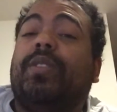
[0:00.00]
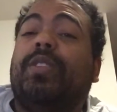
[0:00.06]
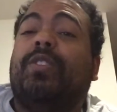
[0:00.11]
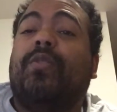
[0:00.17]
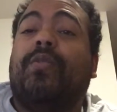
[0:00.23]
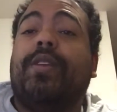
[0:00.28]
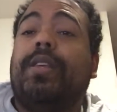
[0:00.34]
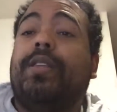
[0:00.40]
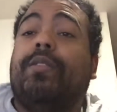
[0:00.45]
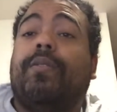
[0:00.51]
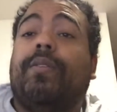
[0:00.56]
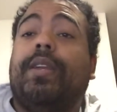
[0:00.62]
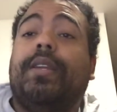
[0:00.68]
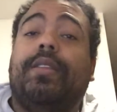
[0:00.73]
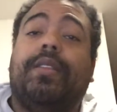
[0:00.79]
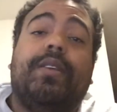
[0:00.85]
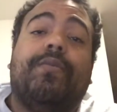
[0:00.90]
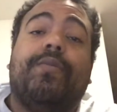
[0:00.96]
23,
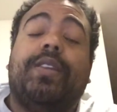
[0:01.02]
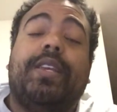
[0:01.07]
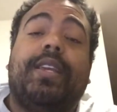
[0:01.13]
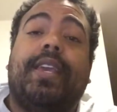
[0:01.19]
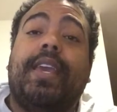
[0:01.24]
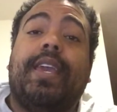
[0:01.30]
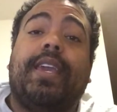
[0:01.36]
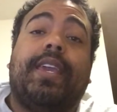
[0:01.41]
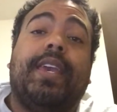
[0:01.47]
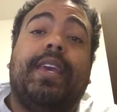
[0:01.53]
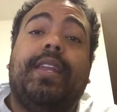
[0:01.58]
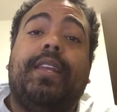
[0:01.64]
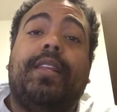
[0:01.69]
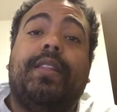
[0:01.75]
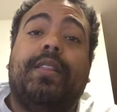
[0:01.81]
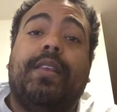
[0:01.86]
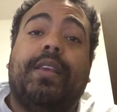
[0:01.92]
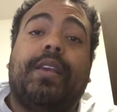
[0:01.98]
and then when he can't get
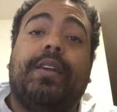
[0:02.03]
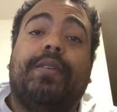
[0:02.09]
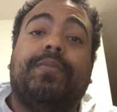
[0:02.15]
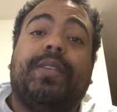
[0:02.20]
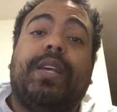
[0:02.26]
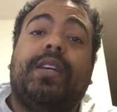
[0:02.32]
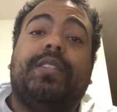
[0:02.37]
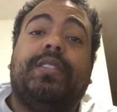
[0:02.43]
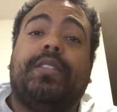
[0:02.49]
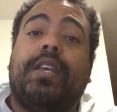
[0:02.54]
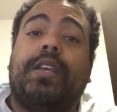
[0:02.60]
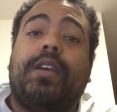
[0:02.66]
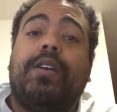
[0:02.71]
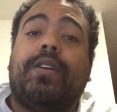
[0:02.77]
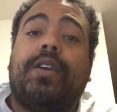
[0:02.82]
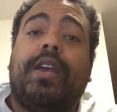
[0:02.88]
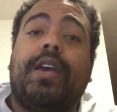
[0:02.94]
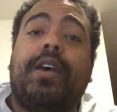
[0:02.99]
it, and he comes out and he's like,
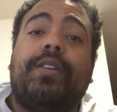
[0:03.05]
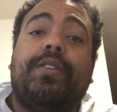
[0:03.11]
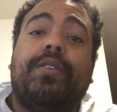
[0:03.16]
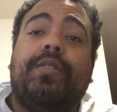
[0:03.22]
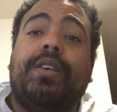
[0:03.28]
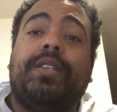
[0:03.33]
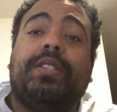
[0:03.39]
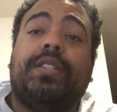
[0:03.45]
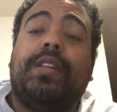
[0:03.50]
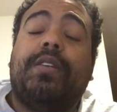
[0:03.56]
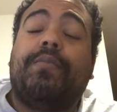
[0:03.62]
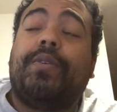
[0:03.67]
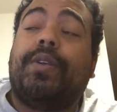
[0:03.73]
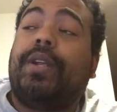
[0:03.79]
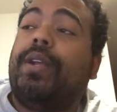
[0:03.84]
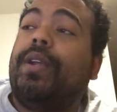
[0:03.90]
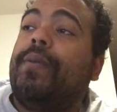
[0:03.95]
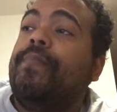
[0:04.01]
okay, I'll do this number
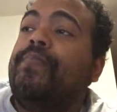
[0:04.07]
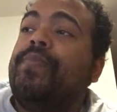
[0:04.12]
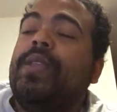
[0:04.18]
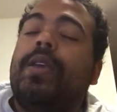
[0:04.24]
here.